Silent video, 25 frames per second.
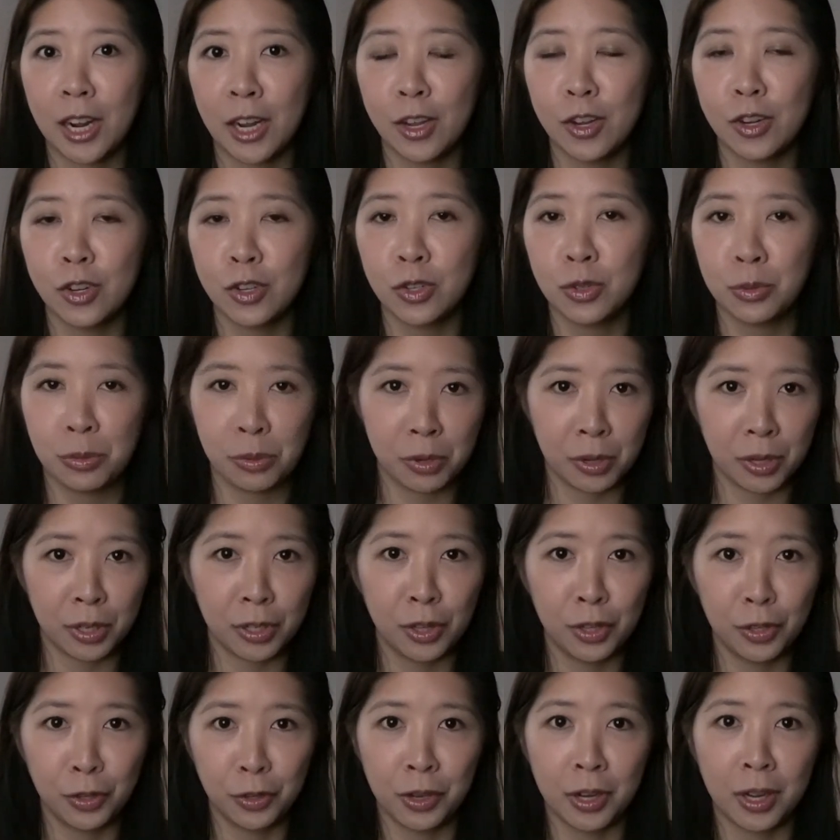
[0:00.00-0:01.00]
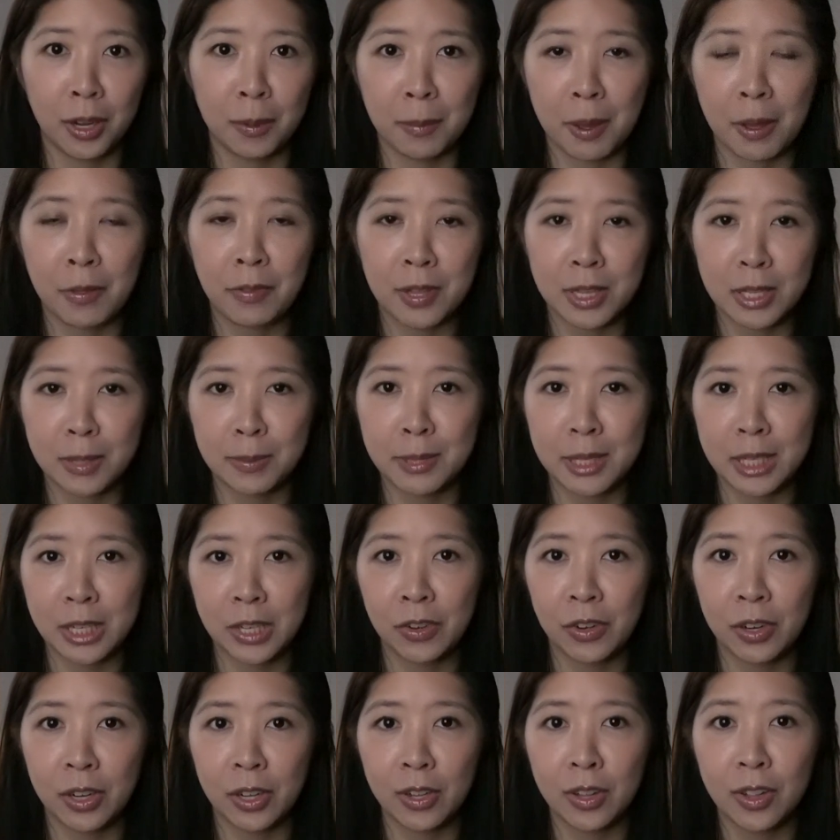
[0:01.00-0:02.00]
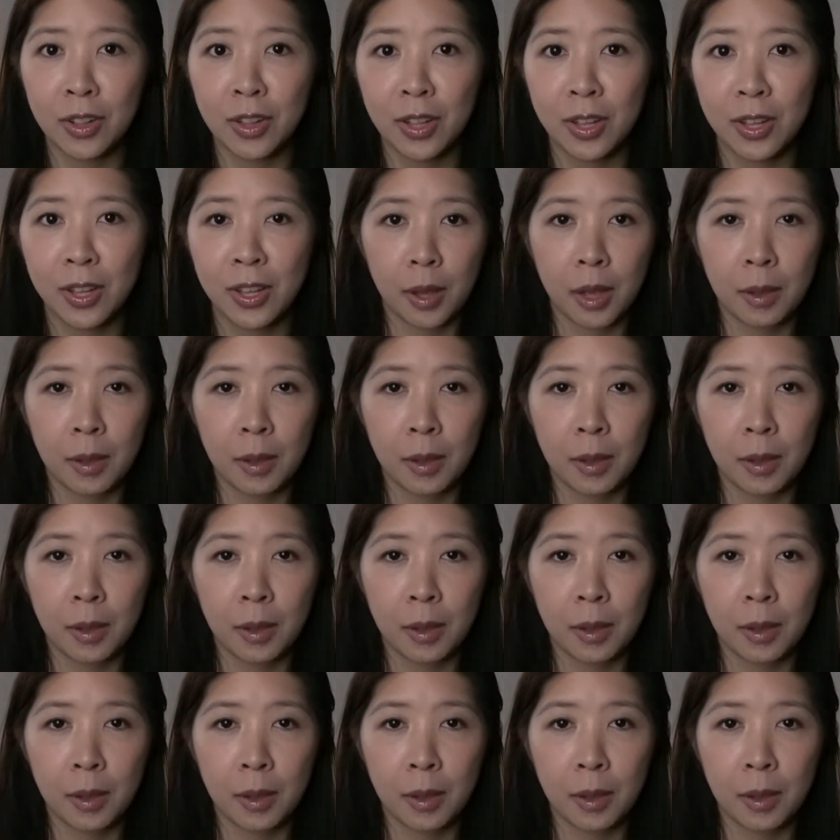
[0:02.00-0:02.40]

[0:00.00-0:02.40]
I enjoyed learning about this material.